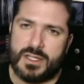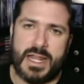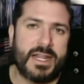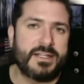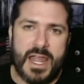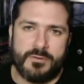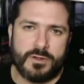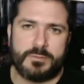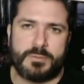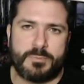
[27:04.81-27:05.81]
And I'd
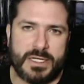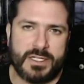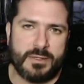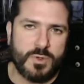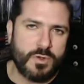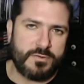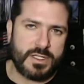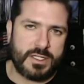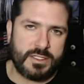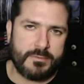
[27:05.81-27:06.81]
never been in a
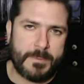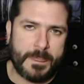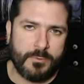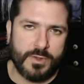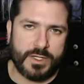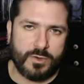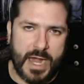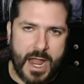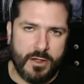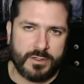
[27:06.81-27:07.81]
movie with a
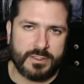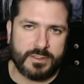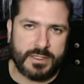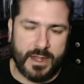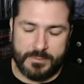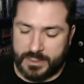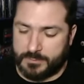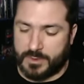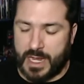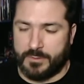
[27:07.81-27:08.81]
crowd. I mean,
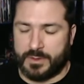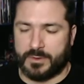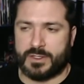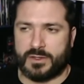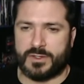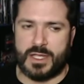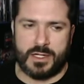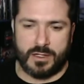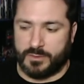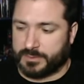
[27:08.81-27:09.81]
we were in the
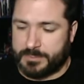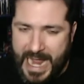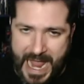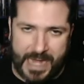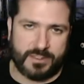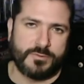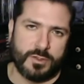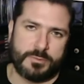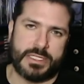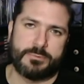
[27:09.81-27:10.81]
theater. It was packed full
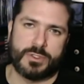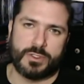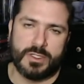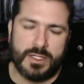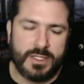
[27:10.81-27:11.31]
of people.